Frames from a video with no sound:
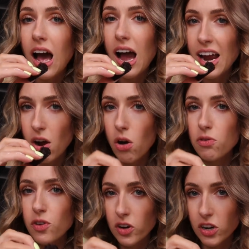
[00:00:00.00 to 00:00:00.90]
I
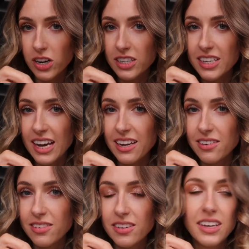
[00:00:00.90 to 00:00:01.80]
overcooked it.
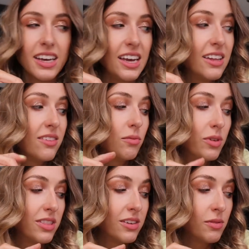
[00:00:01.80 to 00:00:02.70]
It,
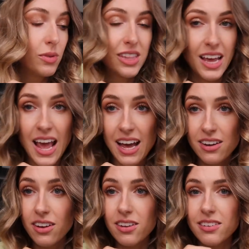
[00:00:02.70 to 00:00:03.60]
with the with the candle,